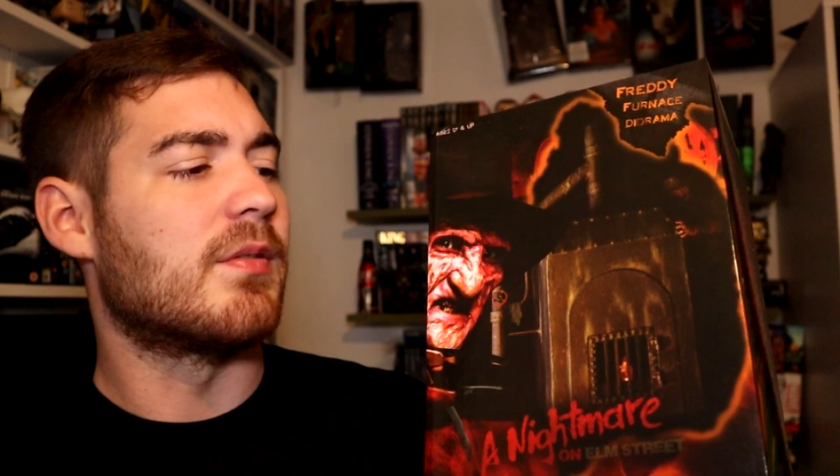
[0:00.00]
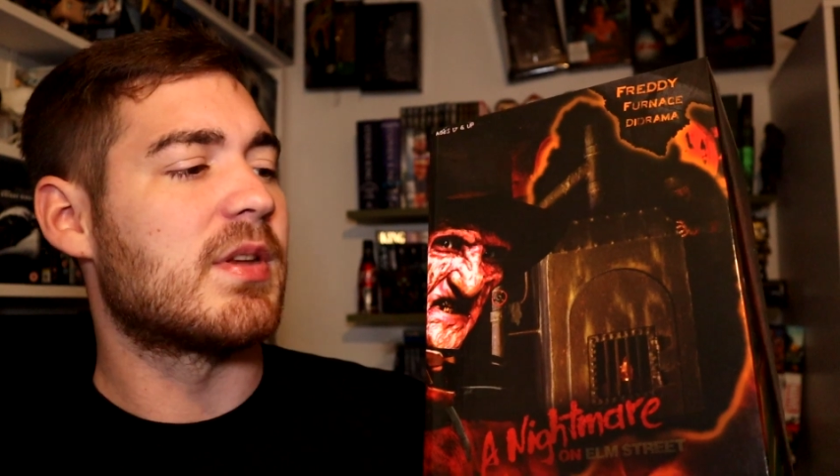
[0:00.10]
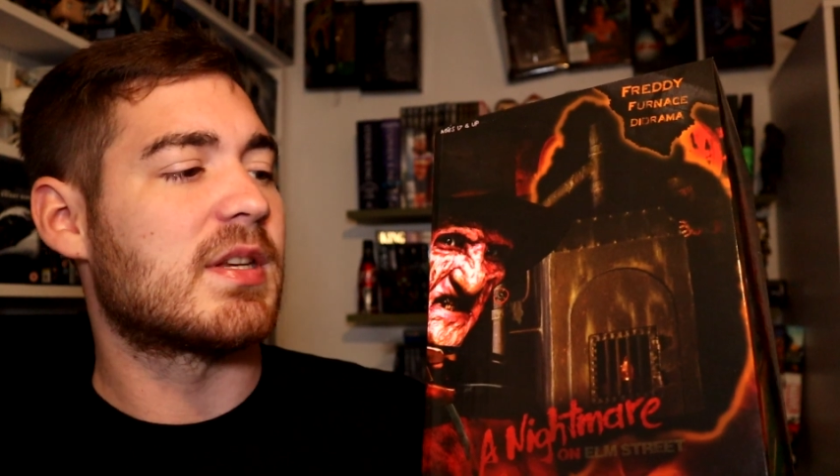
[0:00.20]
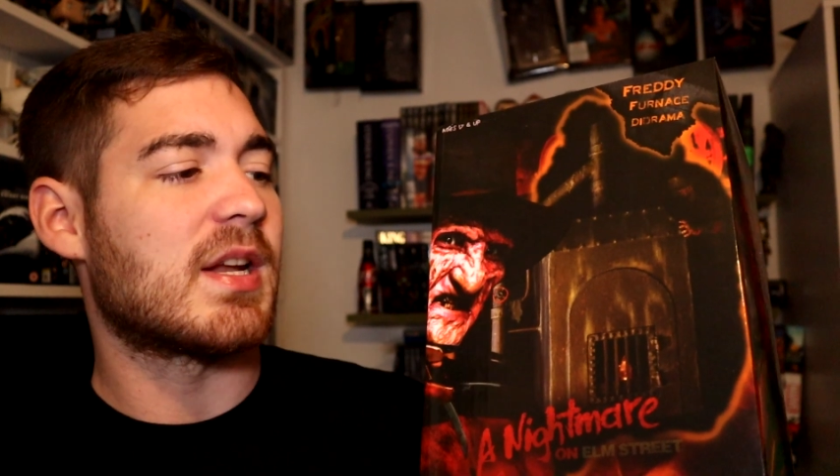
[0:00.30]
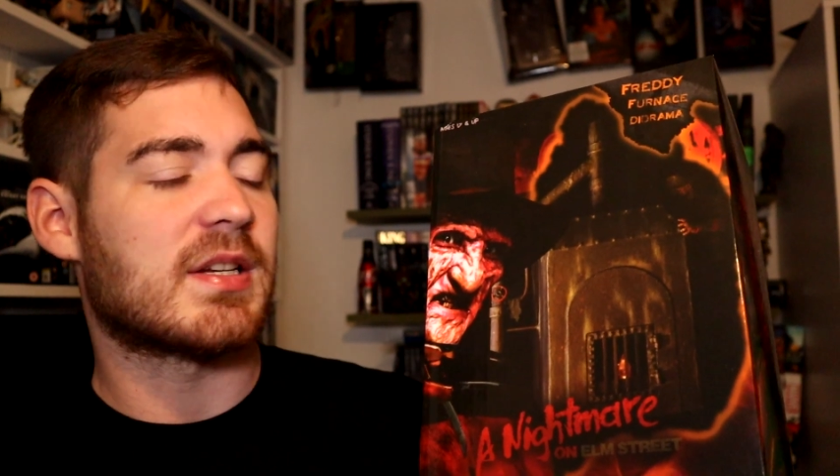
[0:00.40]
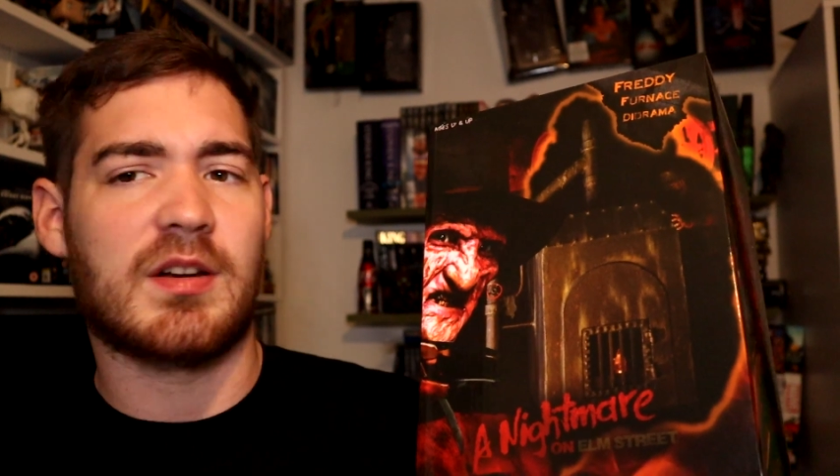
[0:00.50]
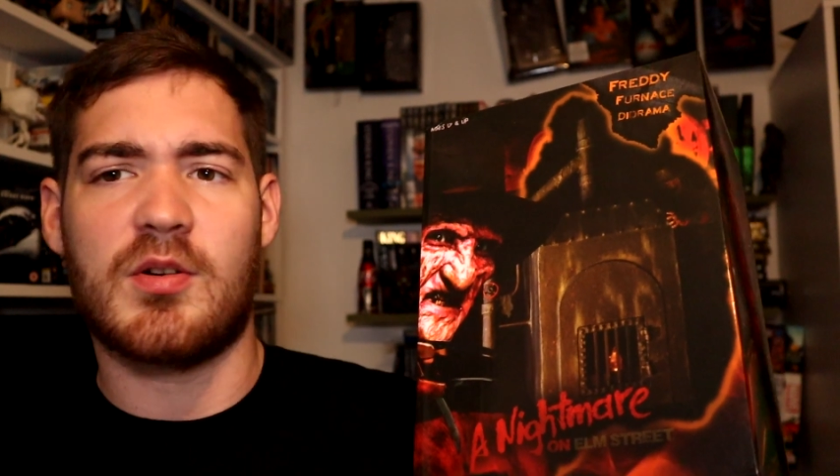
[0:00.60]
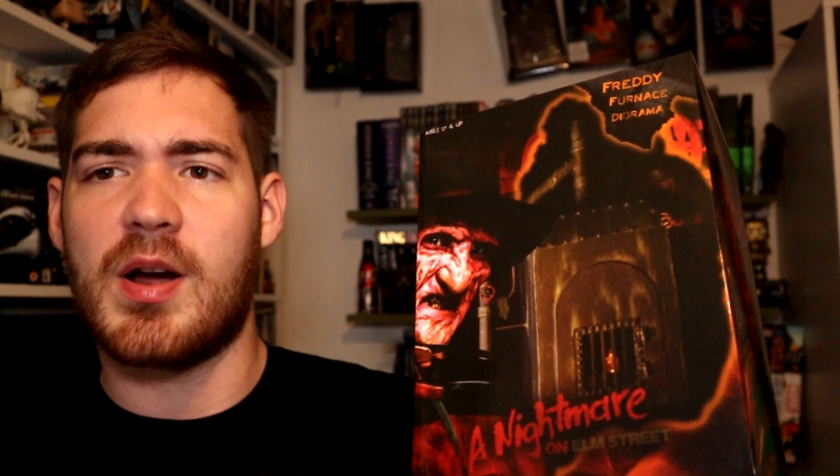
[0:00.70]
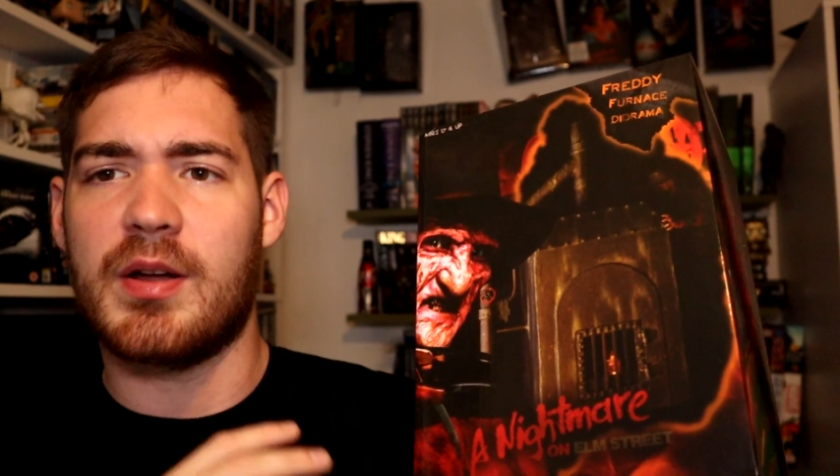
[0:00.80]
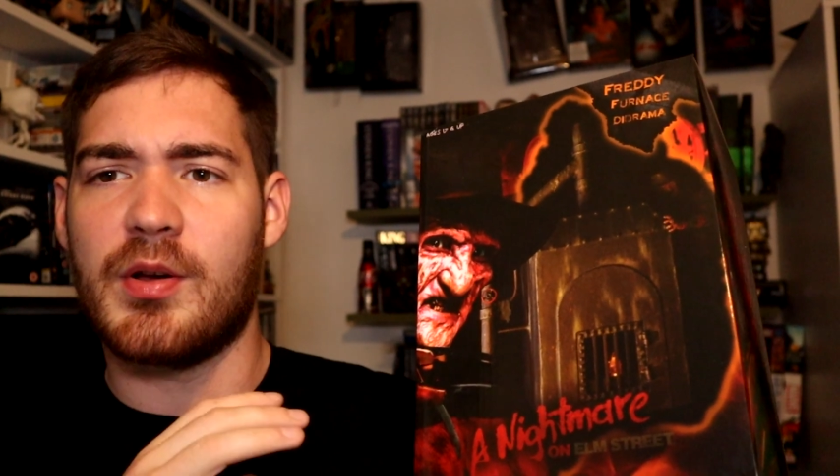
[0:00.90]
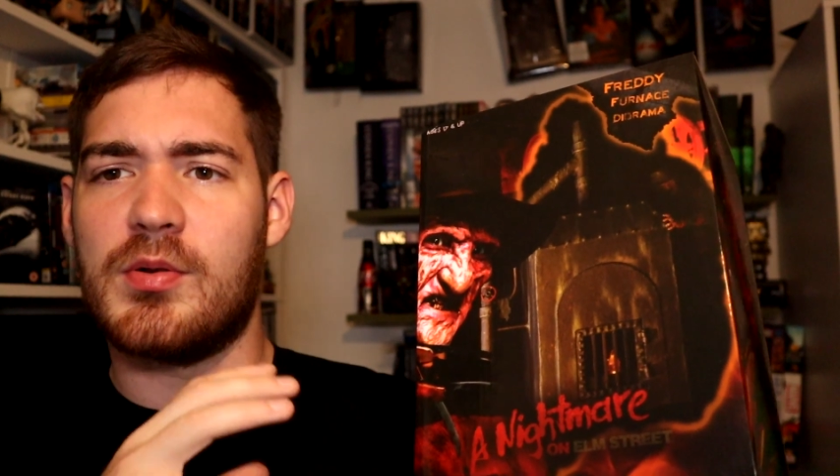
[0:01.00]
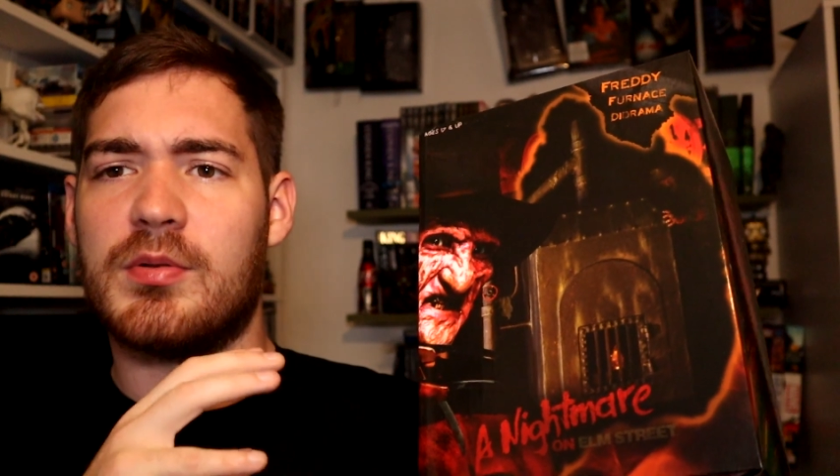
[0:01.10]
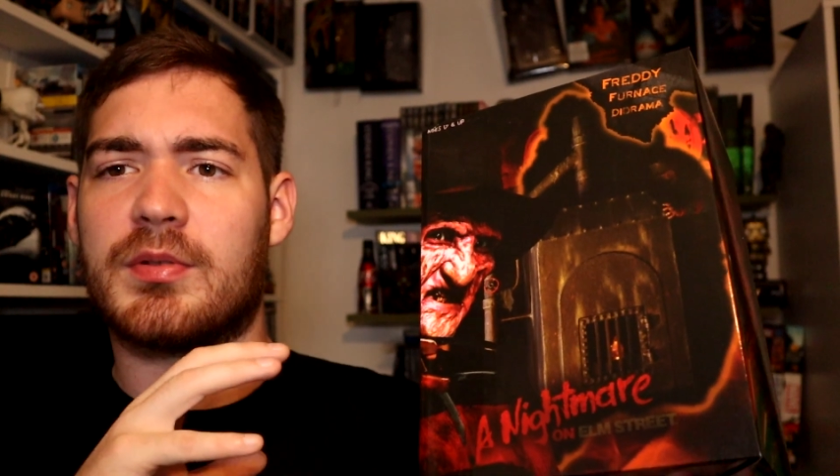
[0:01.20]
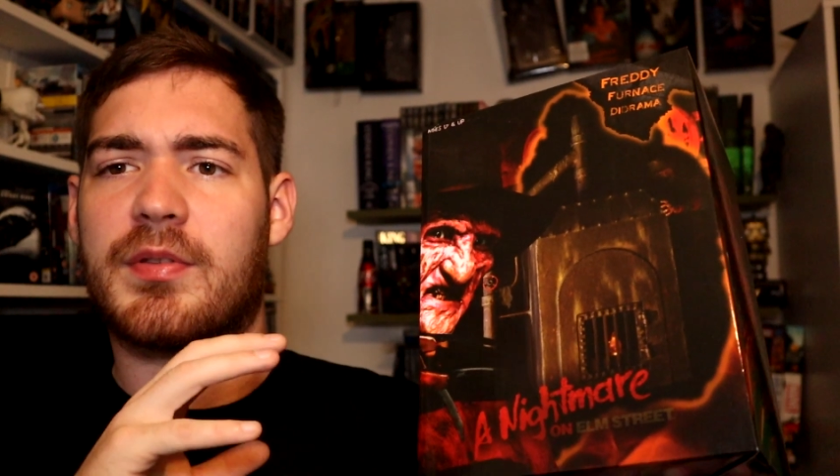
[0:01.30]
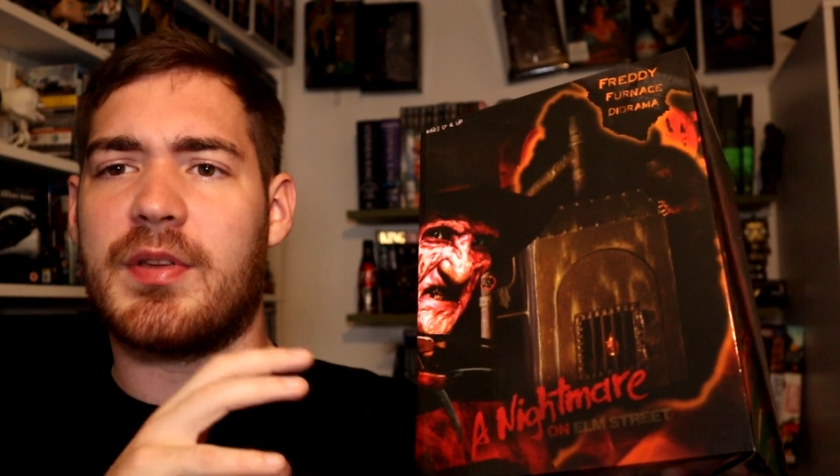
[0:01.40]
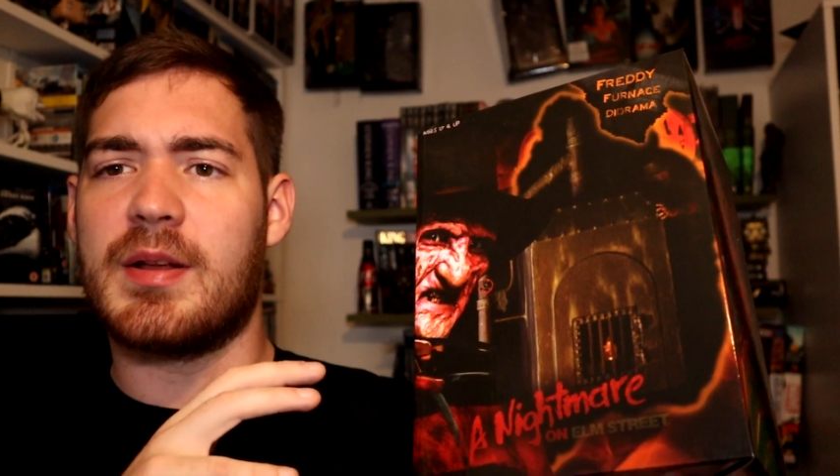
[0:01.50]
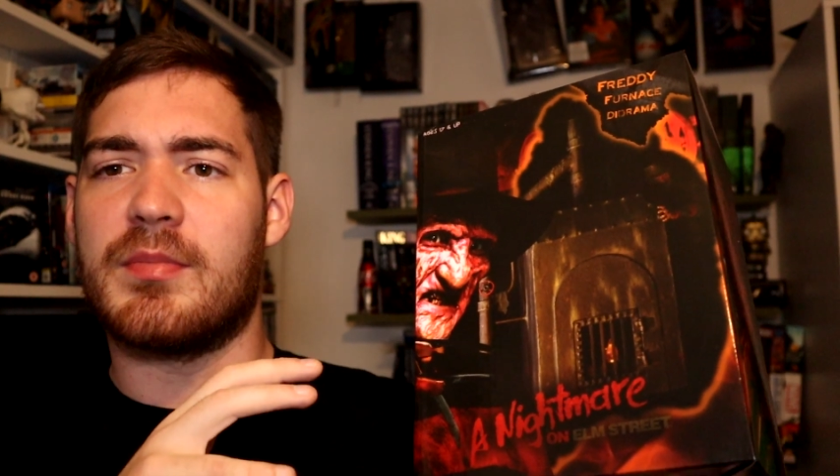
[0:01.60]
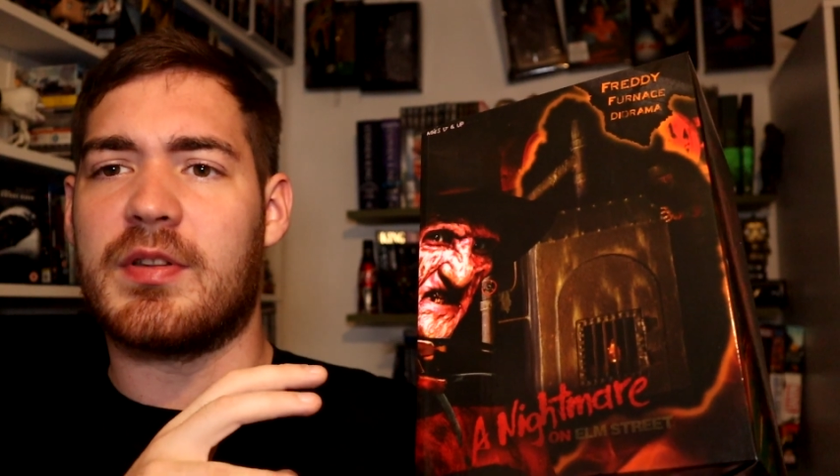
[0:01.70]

This is actually quite an old thing,